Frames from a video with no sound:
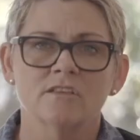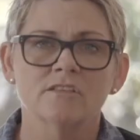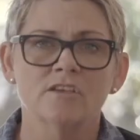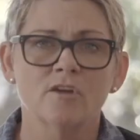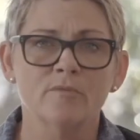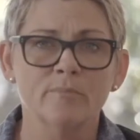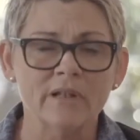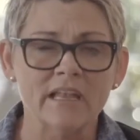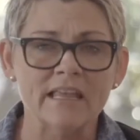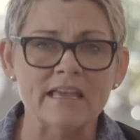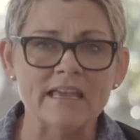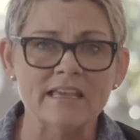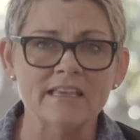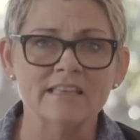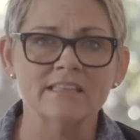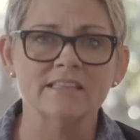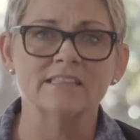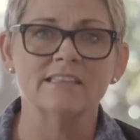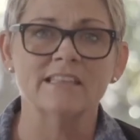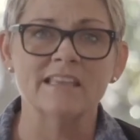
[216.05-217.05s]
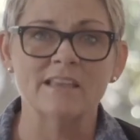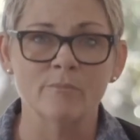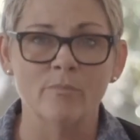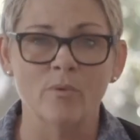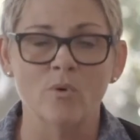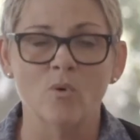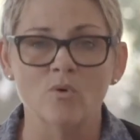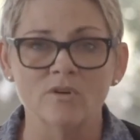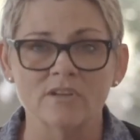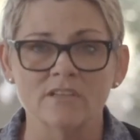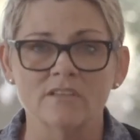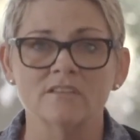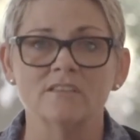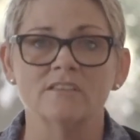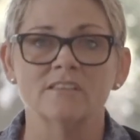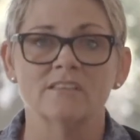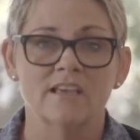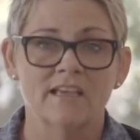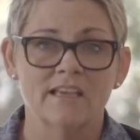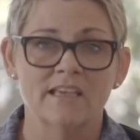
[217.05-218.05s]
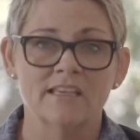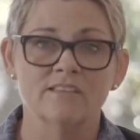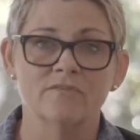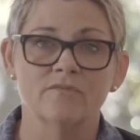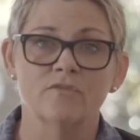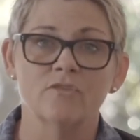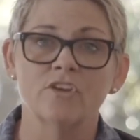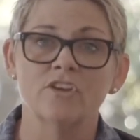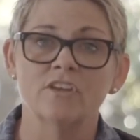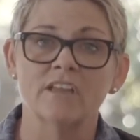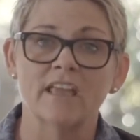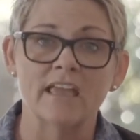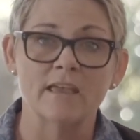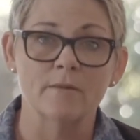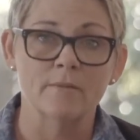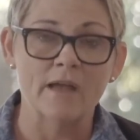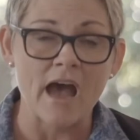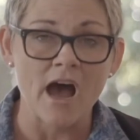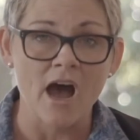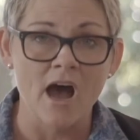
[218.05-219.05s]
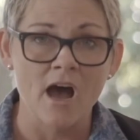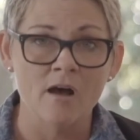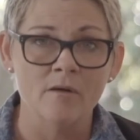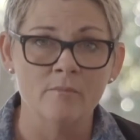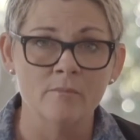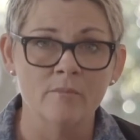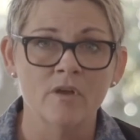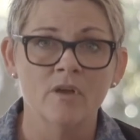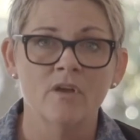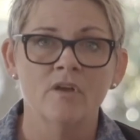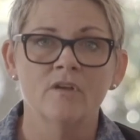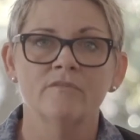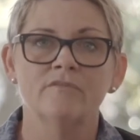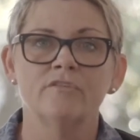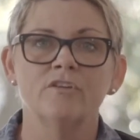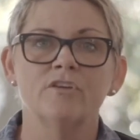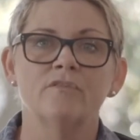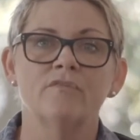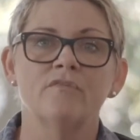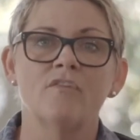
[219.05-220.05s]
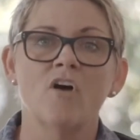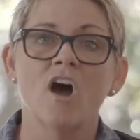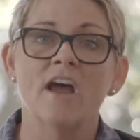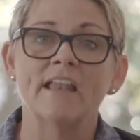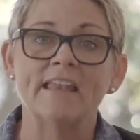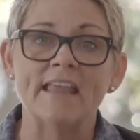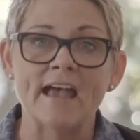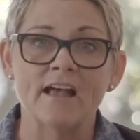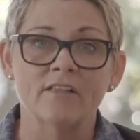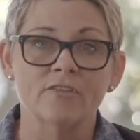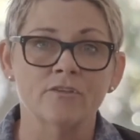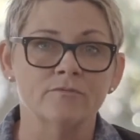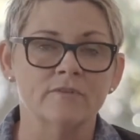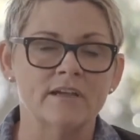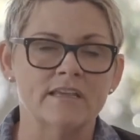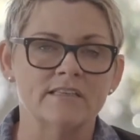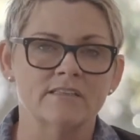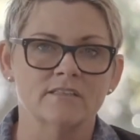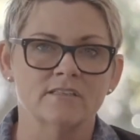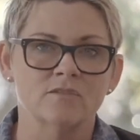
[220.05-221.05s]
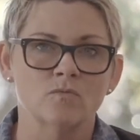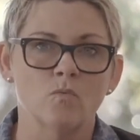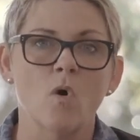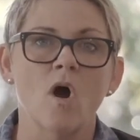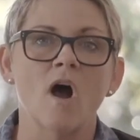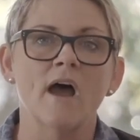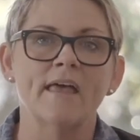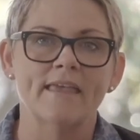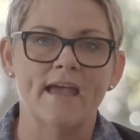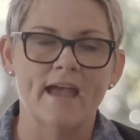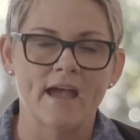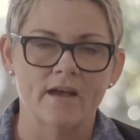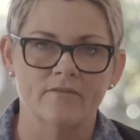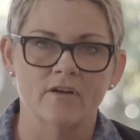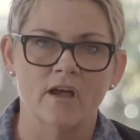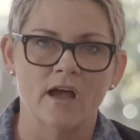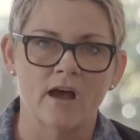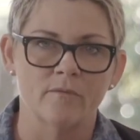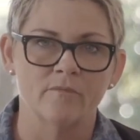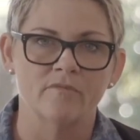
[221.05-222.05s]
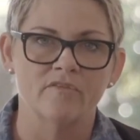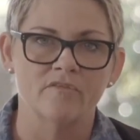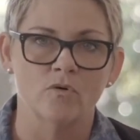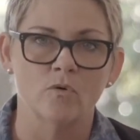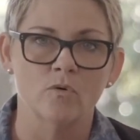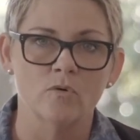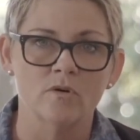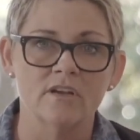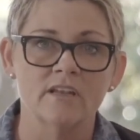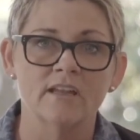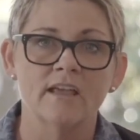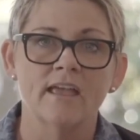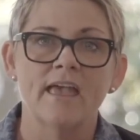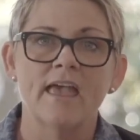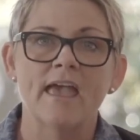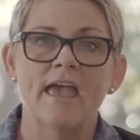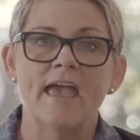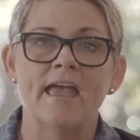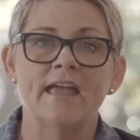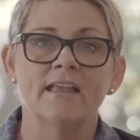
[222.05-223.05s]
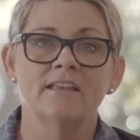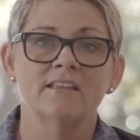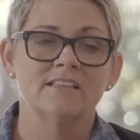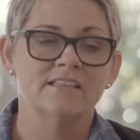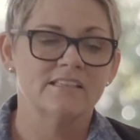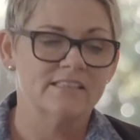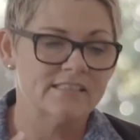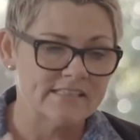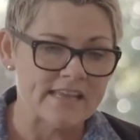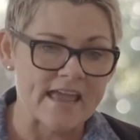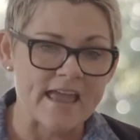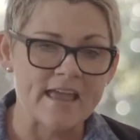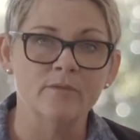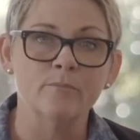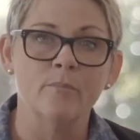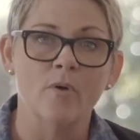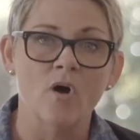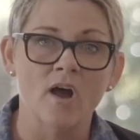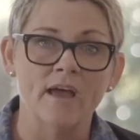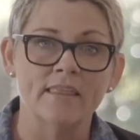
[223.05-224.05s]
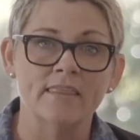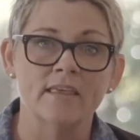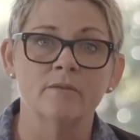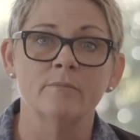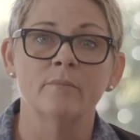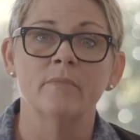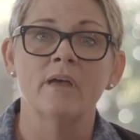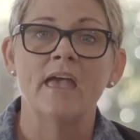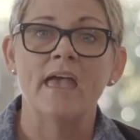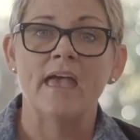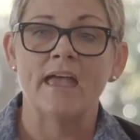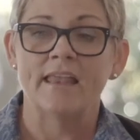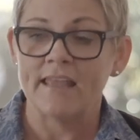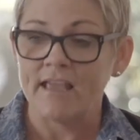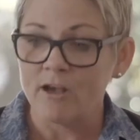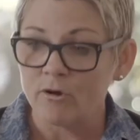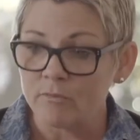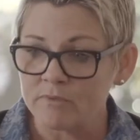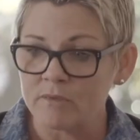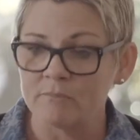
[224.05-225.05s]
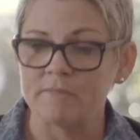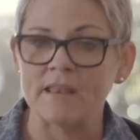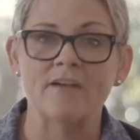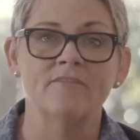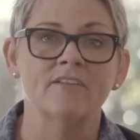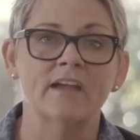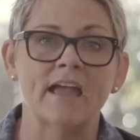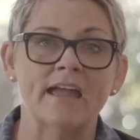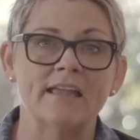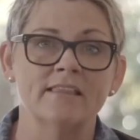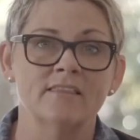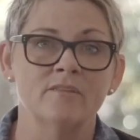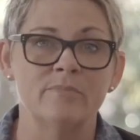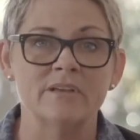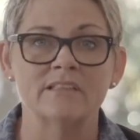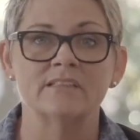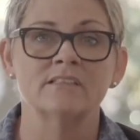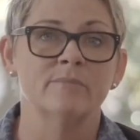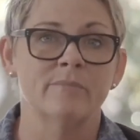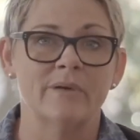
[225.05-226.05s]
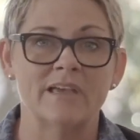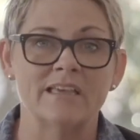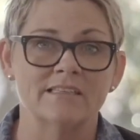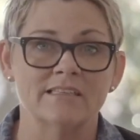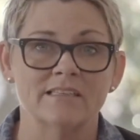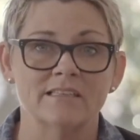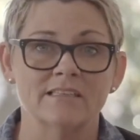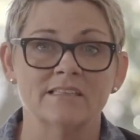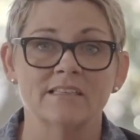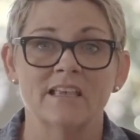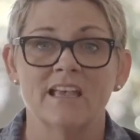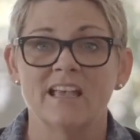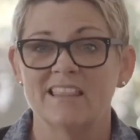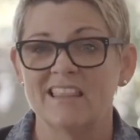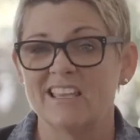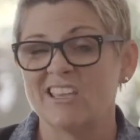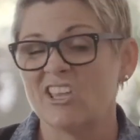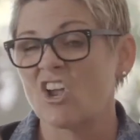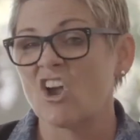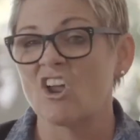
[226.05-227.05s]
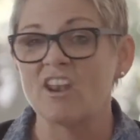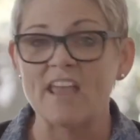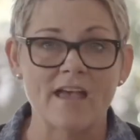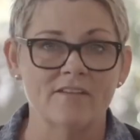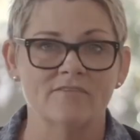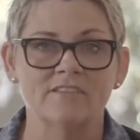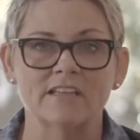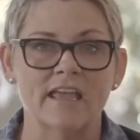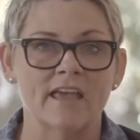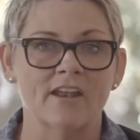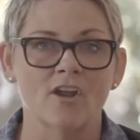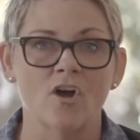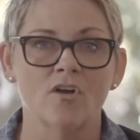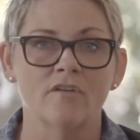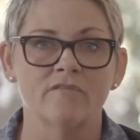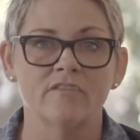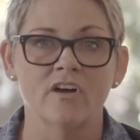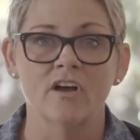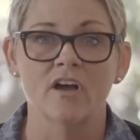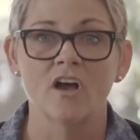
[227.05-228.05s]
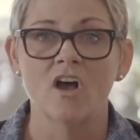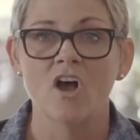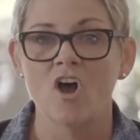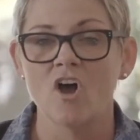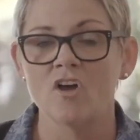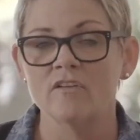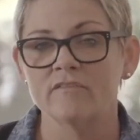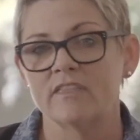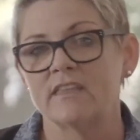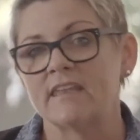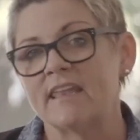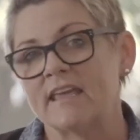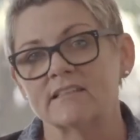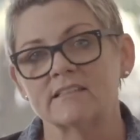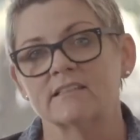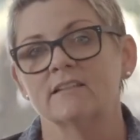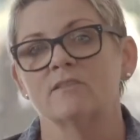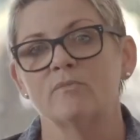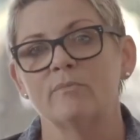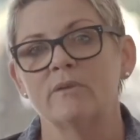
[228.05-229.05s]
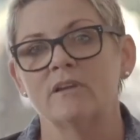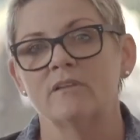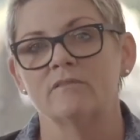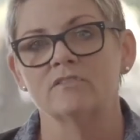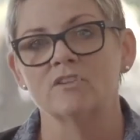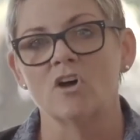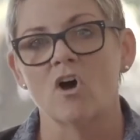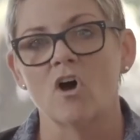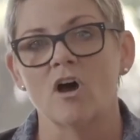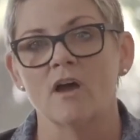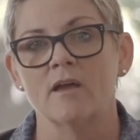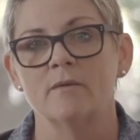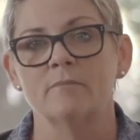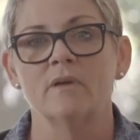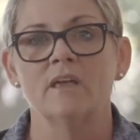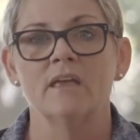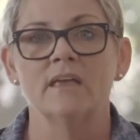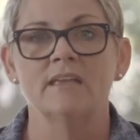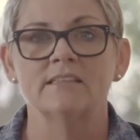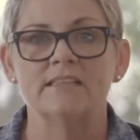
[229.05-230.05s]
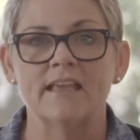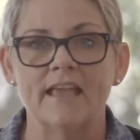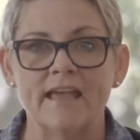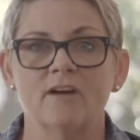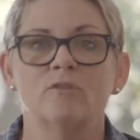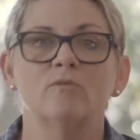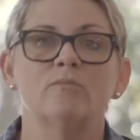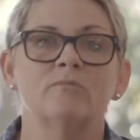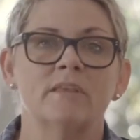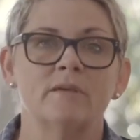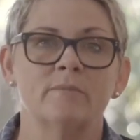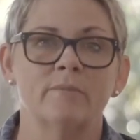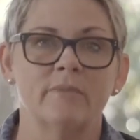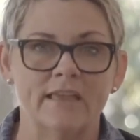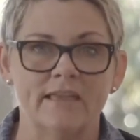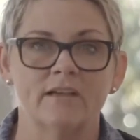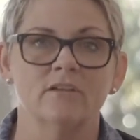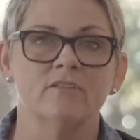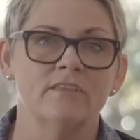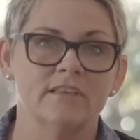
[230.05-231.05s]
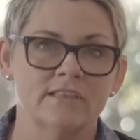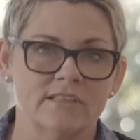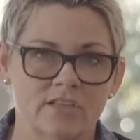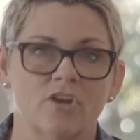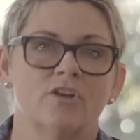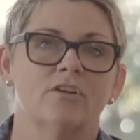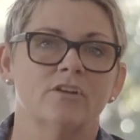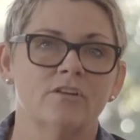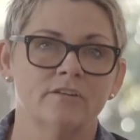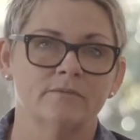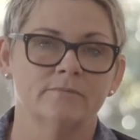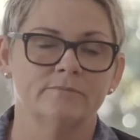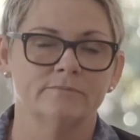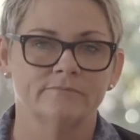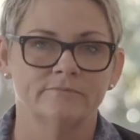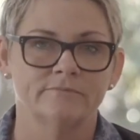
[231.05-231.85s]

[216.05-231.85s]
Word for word: So please, the importance is for you to keep calm, for you to find out the reasons why they haven't come forward, and to stand by them and help them navigate the bits and pieces that you're going to have to get over over the next little bit of time to help them heal this hurt.